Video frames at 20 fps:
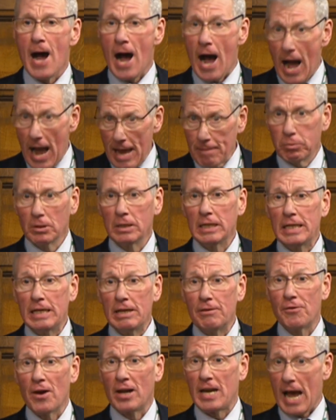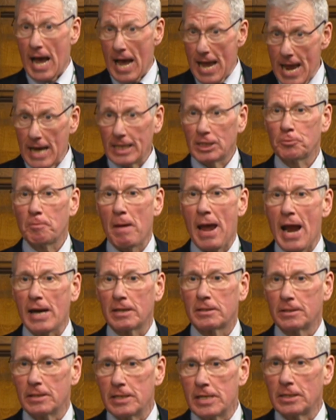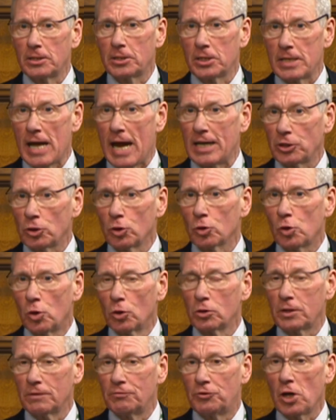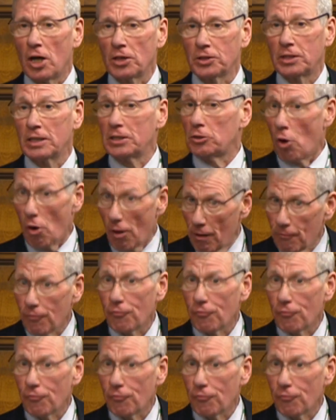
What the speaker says: I believe and I expect that the International Court of Justice on